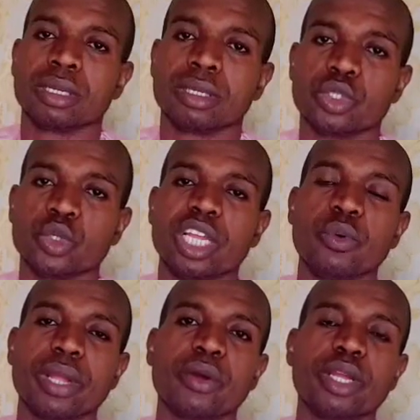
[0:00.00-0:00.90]
Today
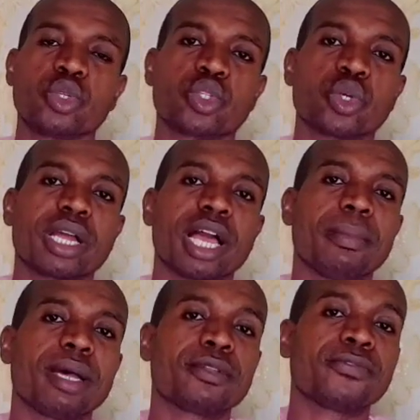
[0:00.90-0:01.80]
we are going to talk
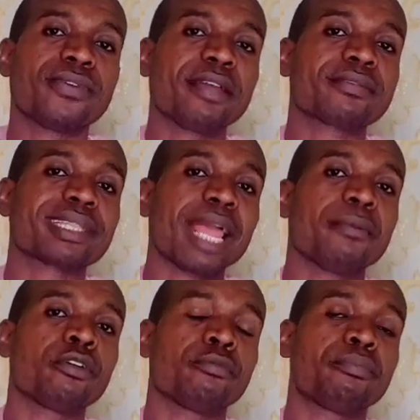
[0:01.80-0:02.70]
about five
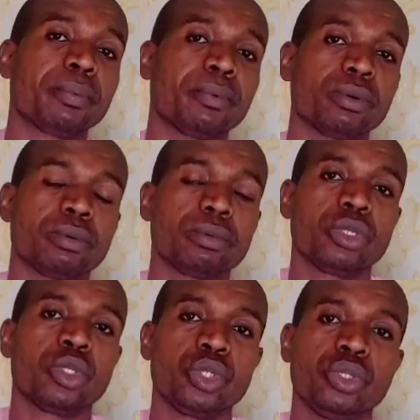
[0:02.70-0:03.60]
types of people
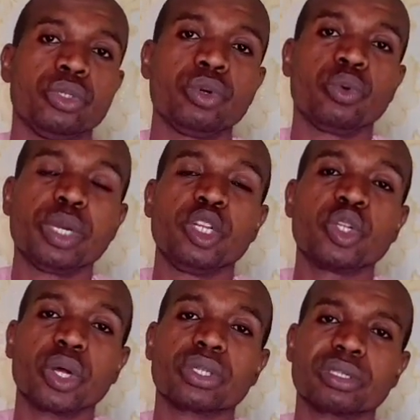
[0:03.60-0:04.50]
you will
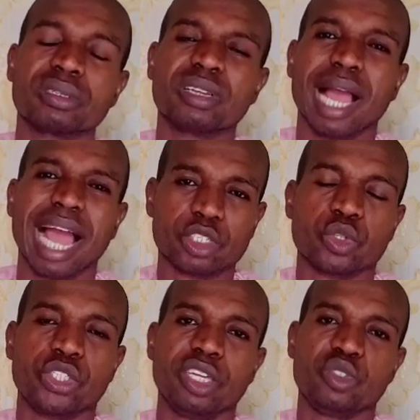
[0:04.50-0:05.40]
not
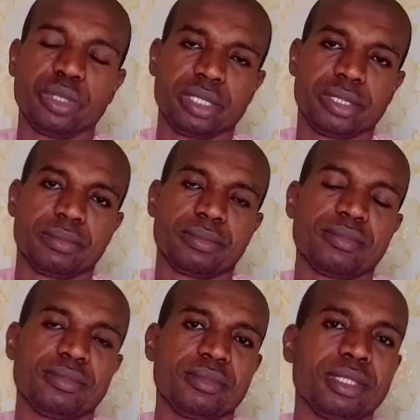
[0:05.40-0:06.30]
associate with.
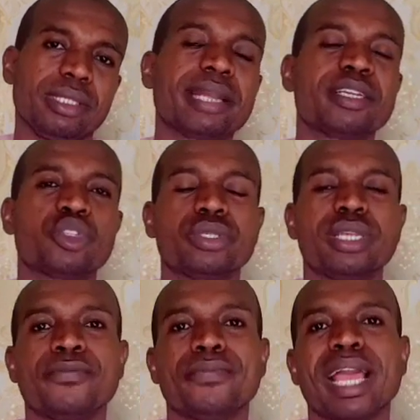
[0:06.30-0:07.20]
That is to
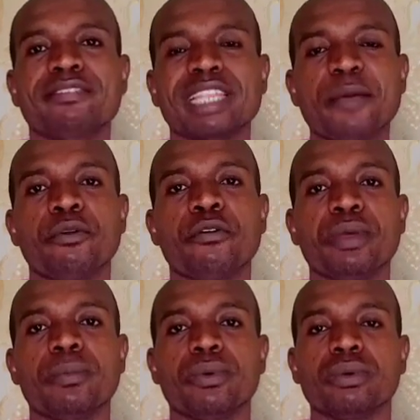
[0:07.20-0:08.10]
say, five types of
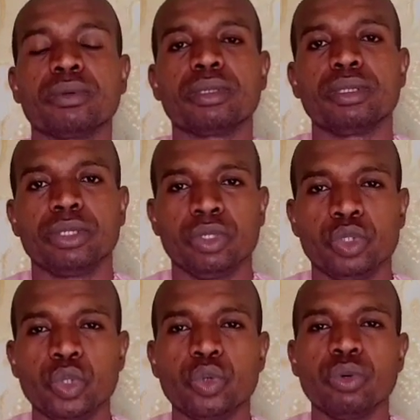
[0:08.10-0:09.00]
people
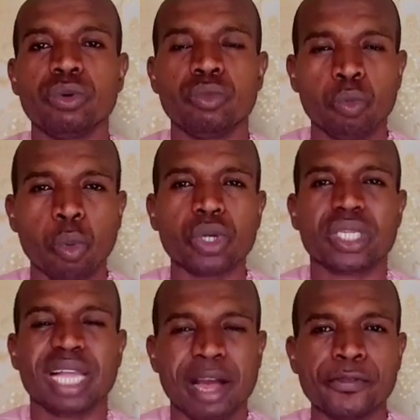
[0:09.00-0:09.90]
you
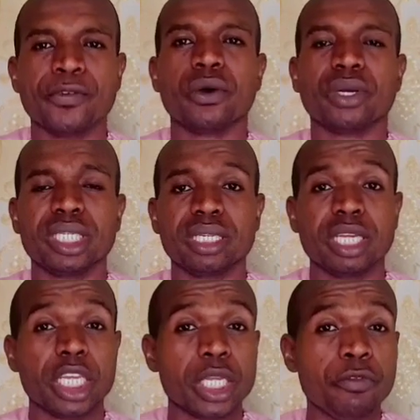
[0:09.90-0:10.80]
must avoid
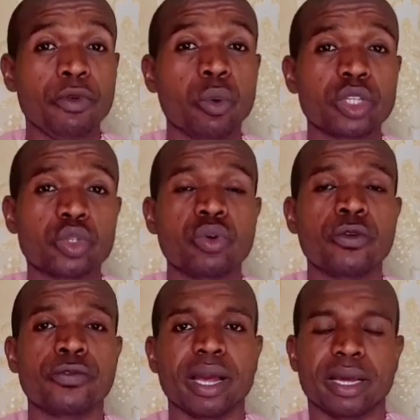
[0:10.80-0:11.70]
if you want to go
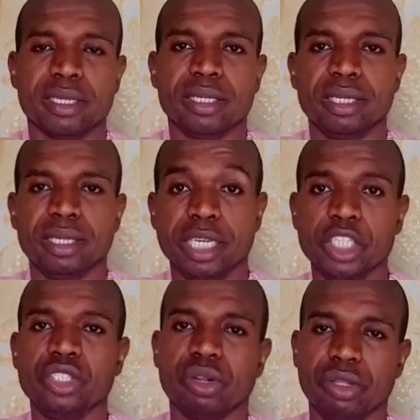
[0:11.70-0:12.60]
far in the
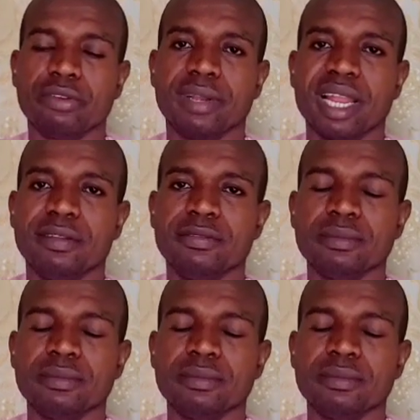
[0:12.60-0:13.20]
journey of life.